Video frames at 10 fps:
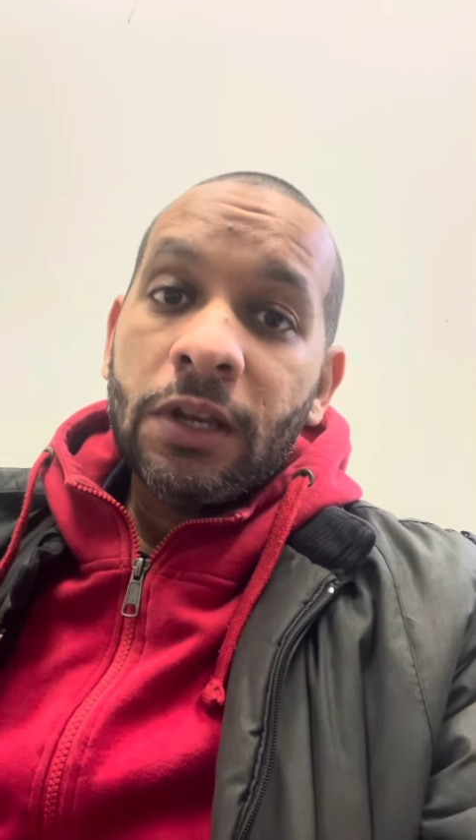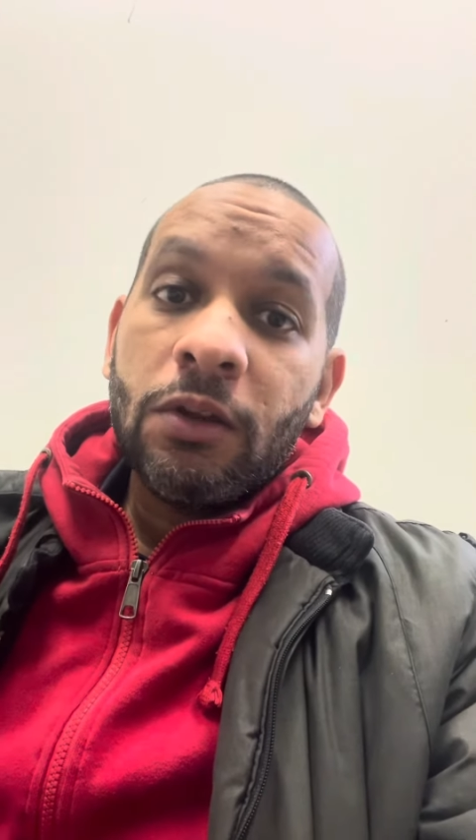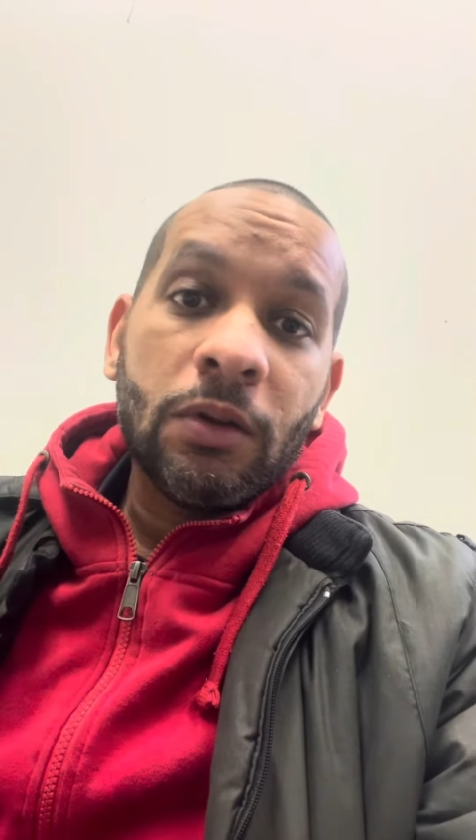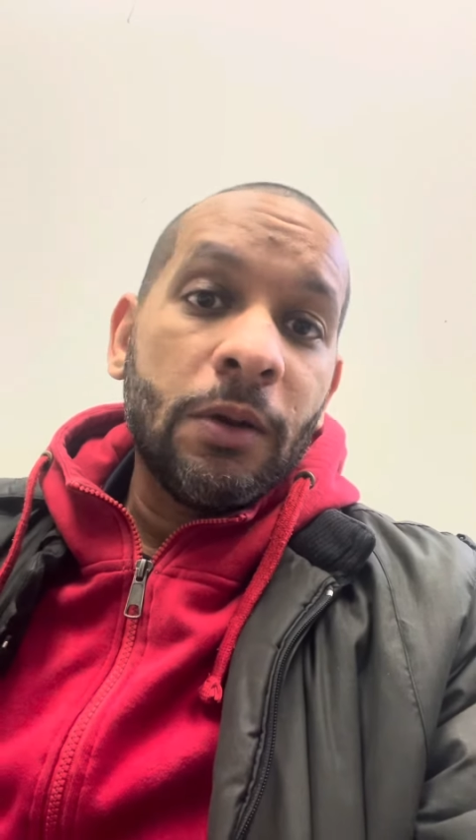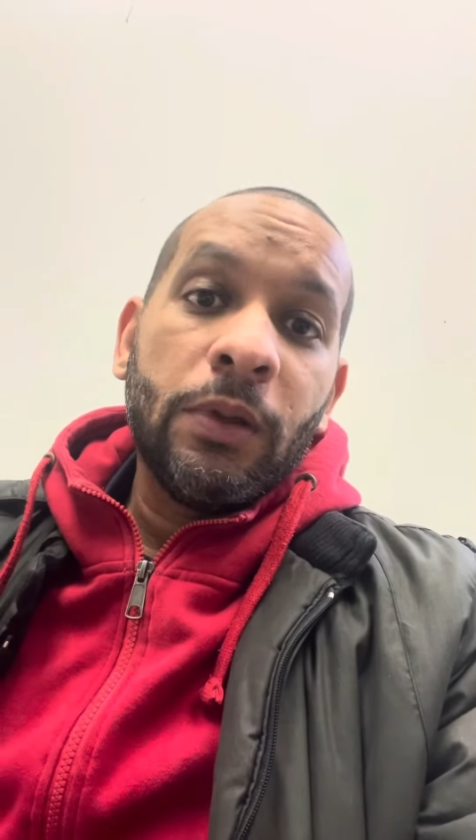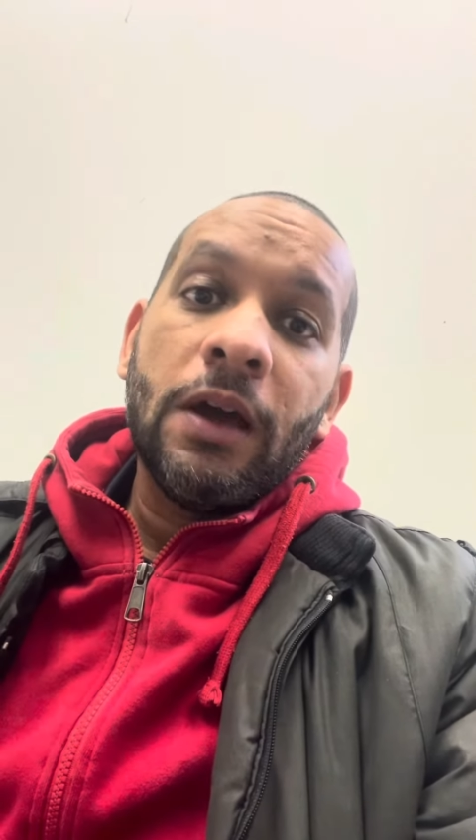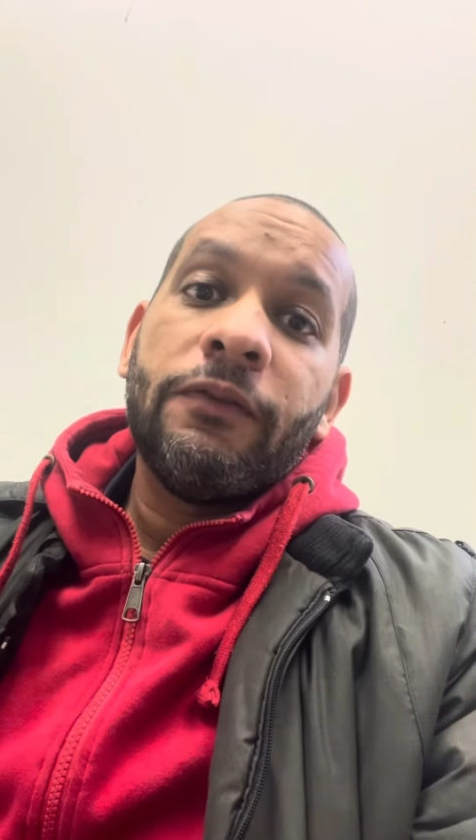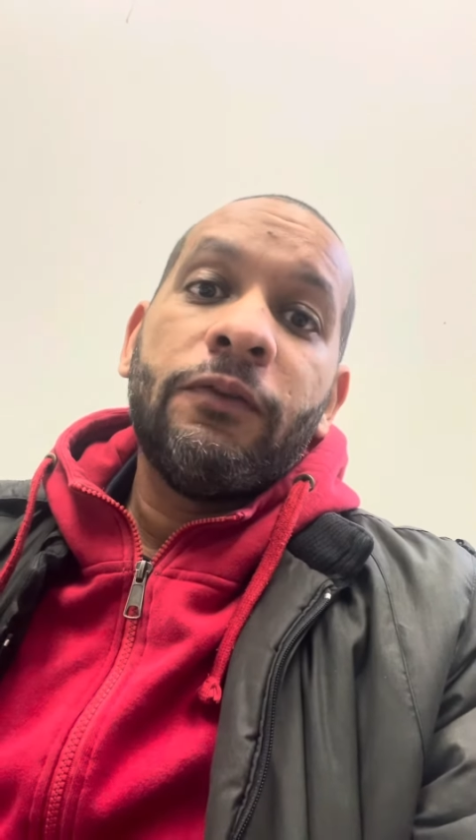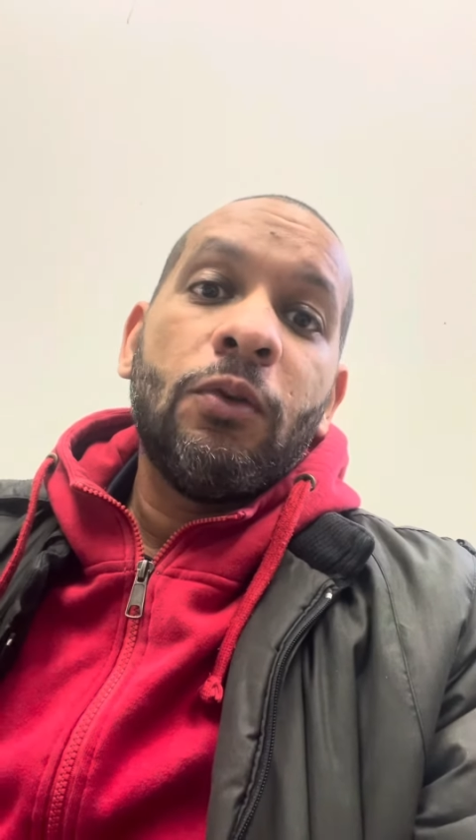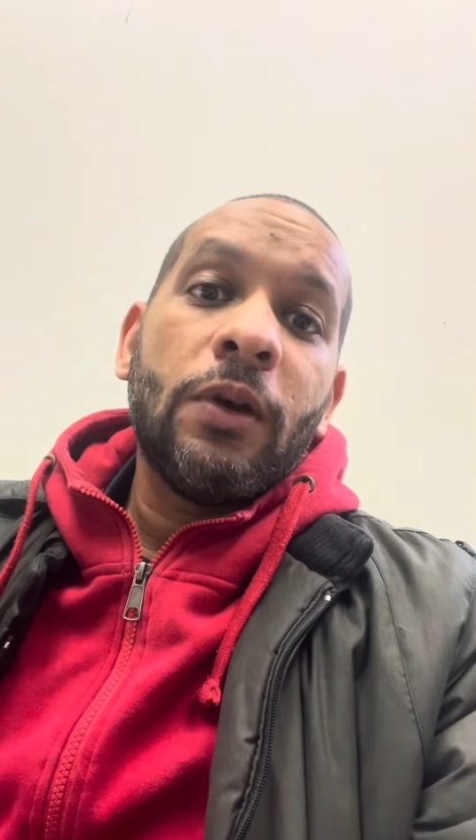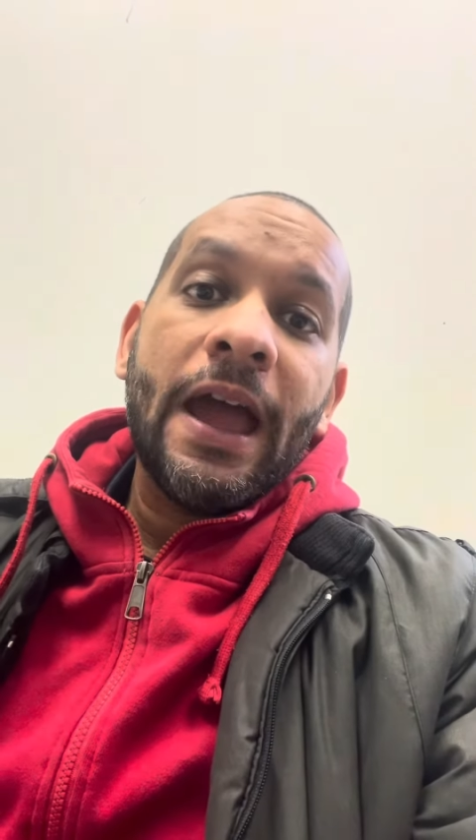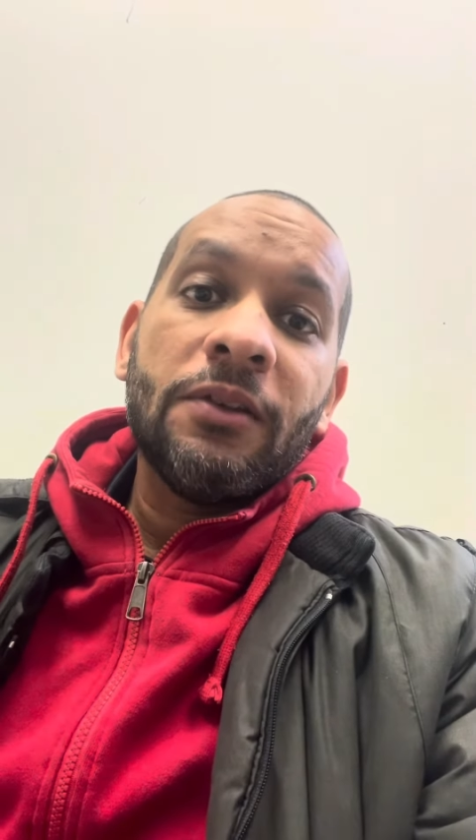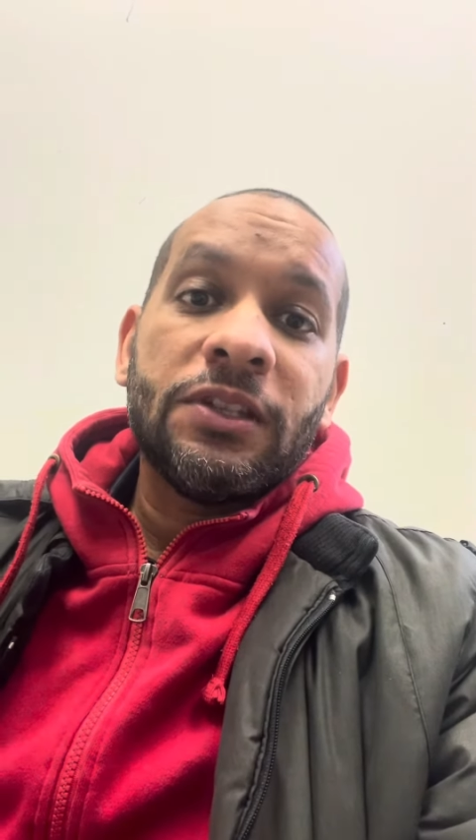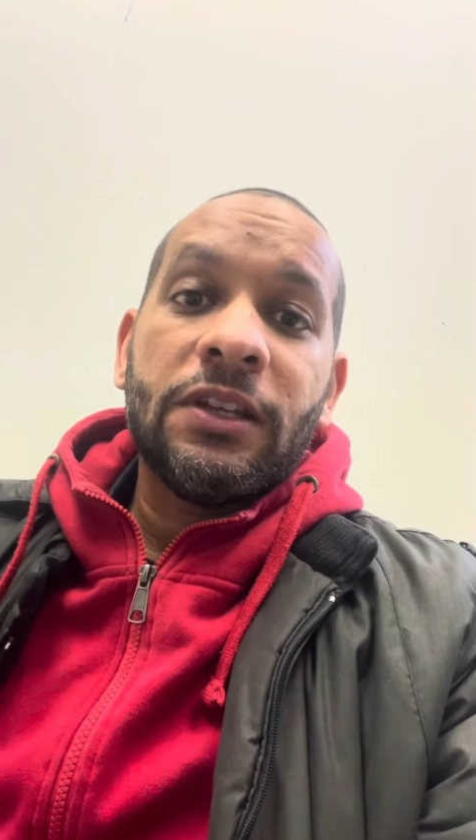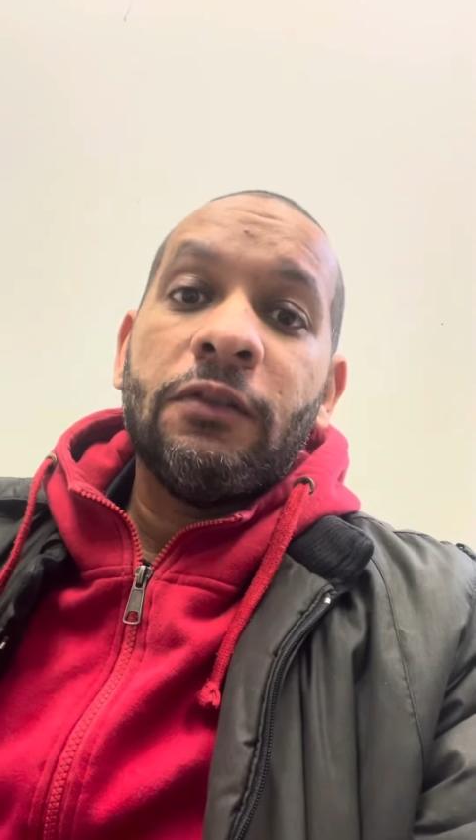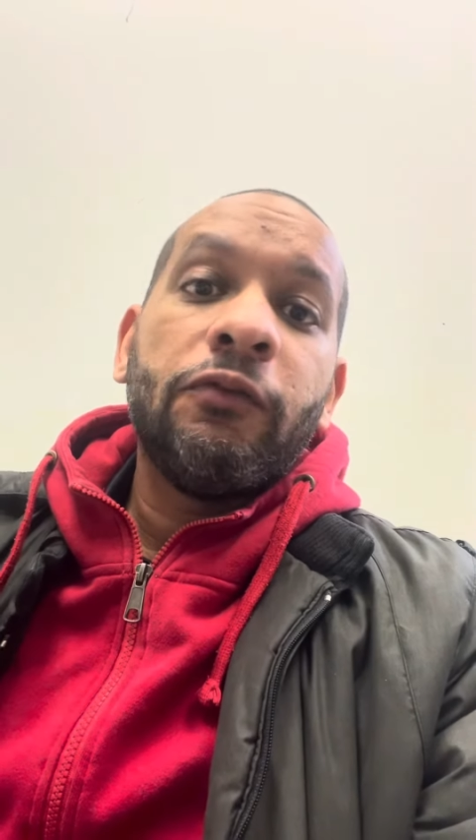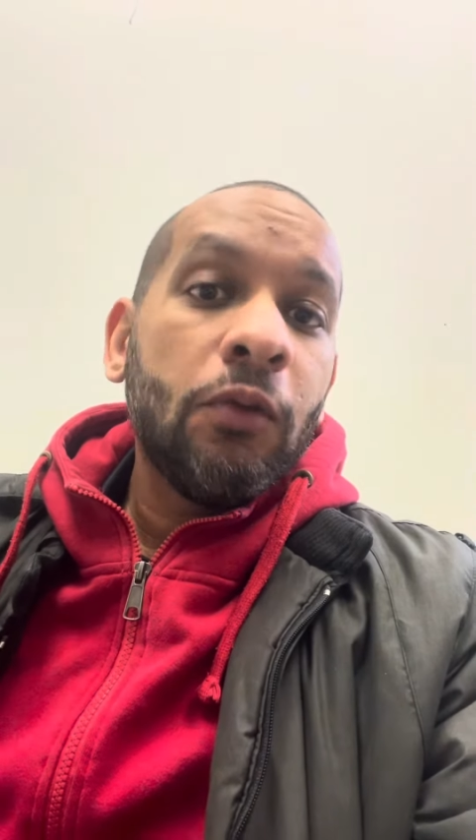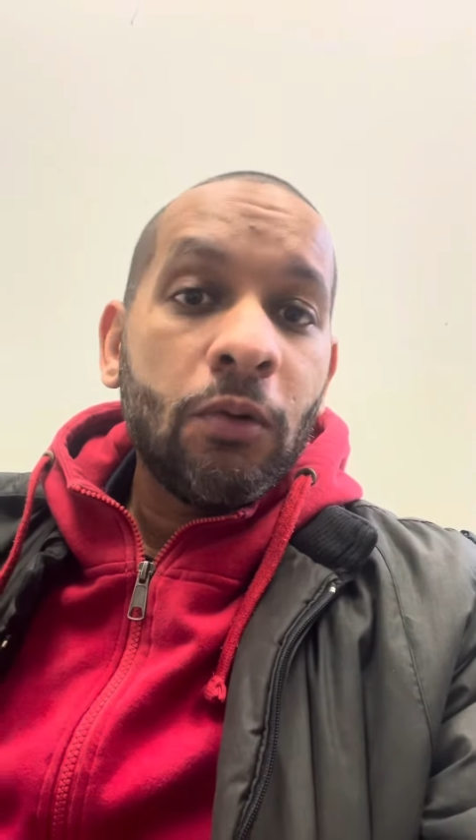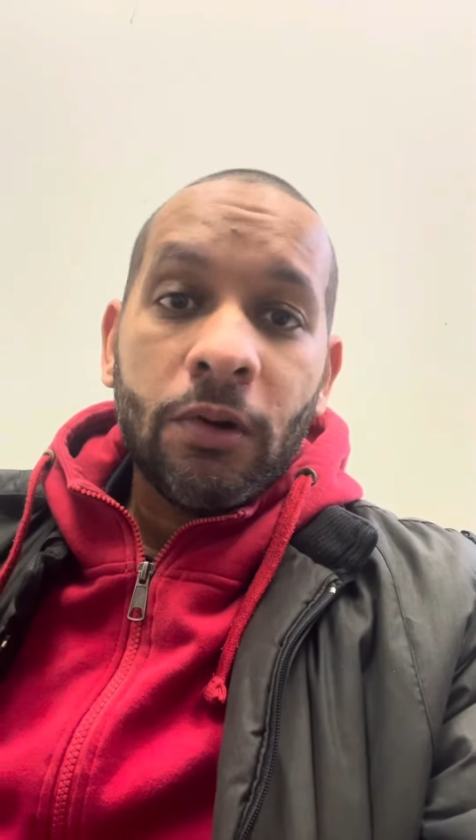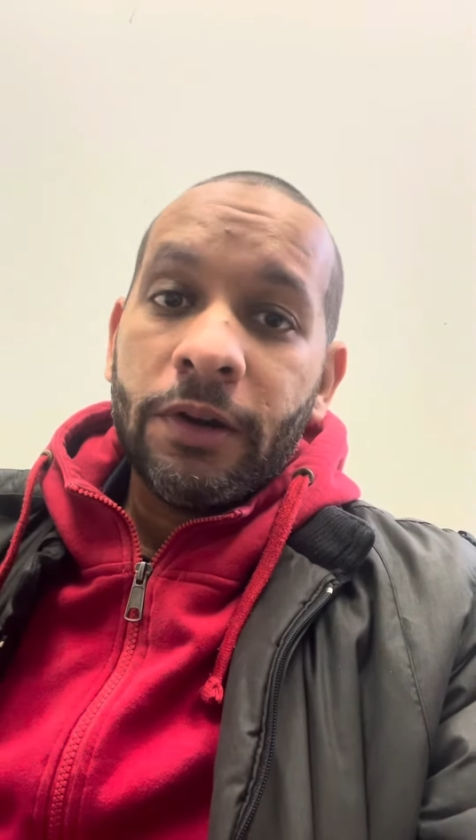you can apply for housing in
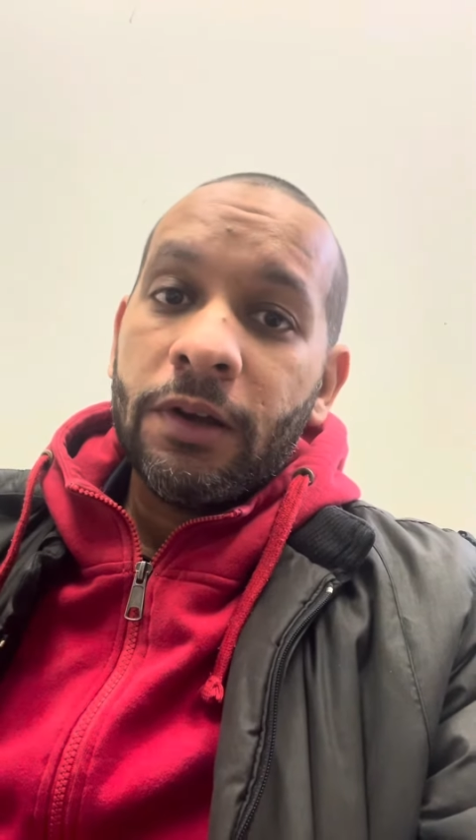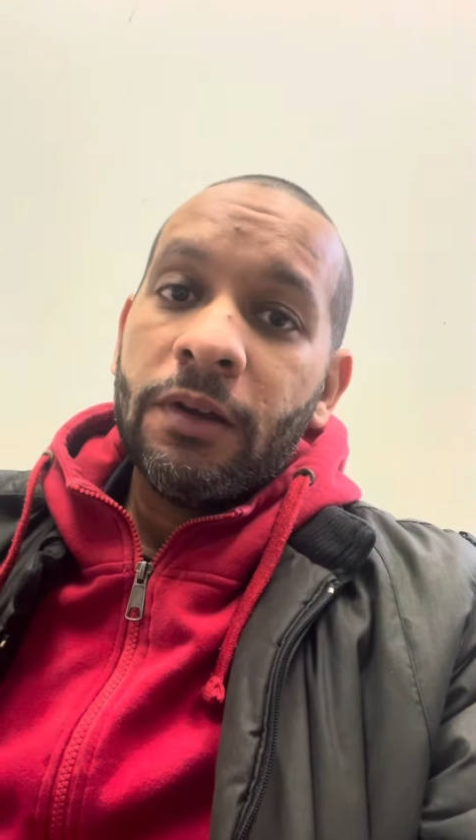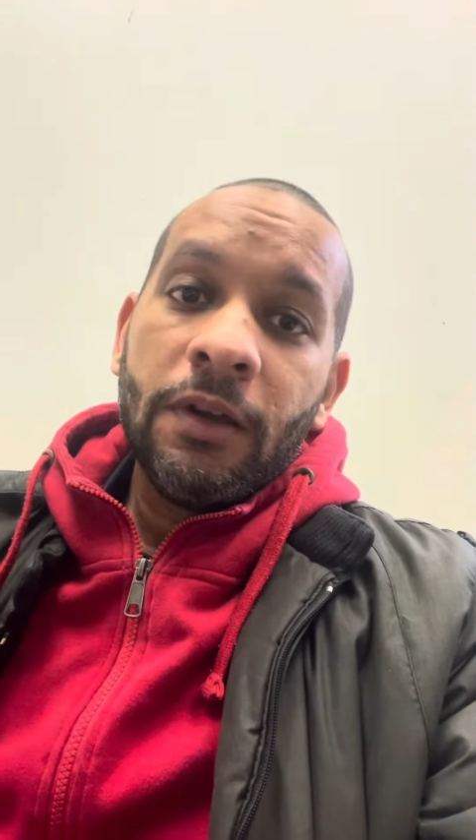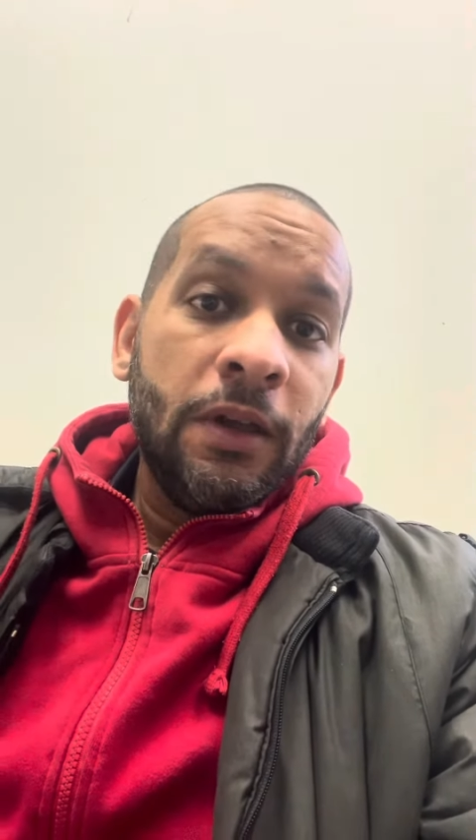Florida,